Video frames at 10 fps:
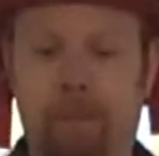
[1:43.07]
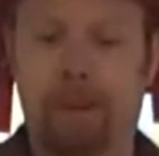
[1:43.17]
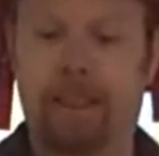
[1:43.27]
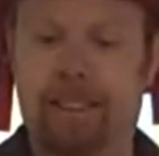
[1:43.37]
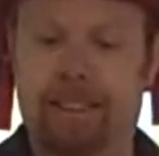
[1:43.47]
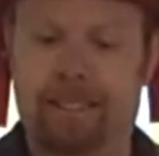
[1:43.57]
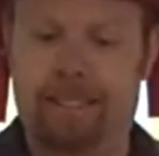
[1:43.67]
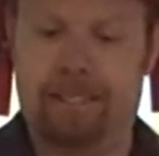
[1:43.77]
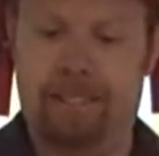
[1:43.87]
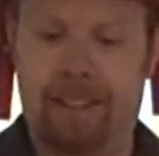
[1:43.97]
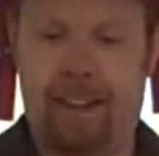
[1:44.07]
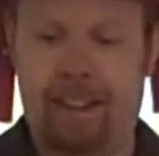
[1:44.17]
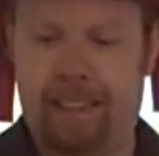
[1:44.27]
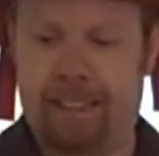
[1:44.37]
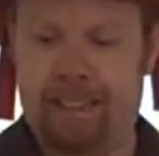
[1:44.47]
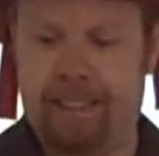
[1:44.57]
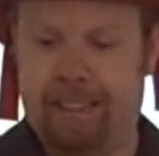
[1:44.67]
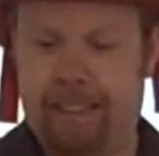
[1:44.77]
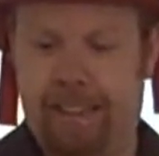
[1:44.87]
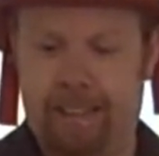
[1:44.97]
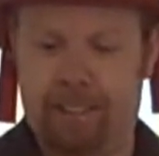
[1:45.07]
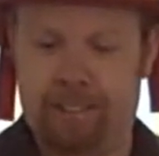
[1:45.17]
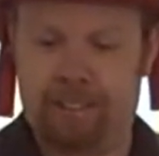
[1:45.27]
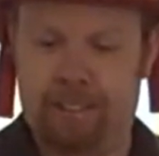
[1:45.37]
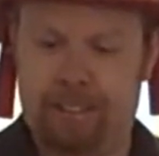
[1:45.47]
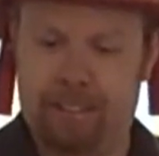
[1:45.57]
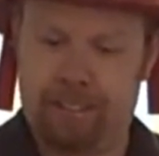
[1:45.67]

but it's not a canister.